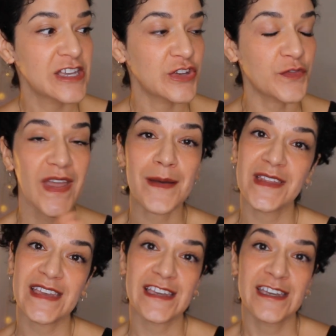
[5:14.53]
your
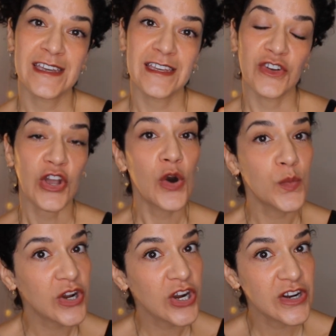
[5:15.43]
family, your
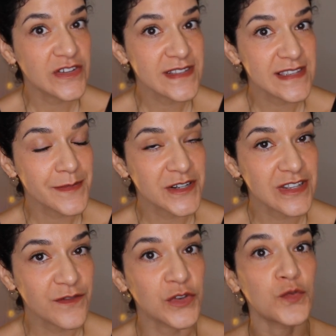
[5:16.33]
coworkers,
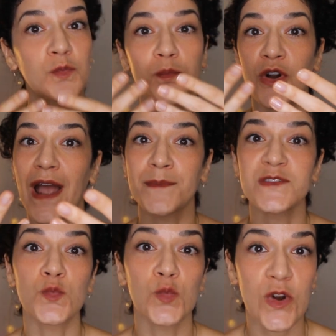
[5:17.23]
especially if you
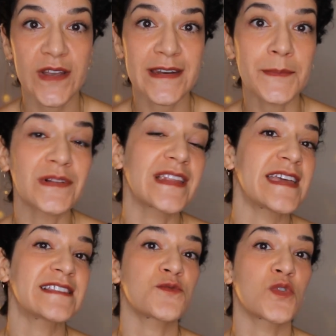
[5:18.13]
perhaps work in a
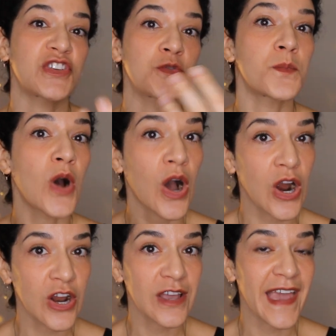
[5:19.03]
place where you
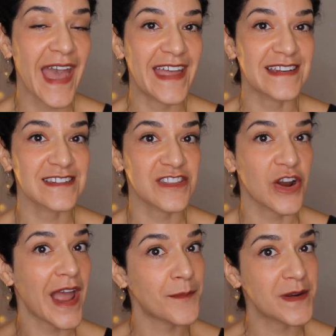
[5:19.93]
park and there
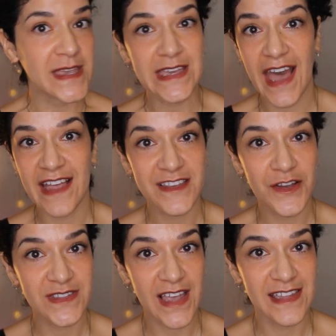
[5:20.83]
happen to be cats
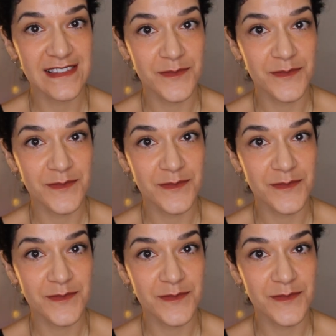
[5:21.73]
outside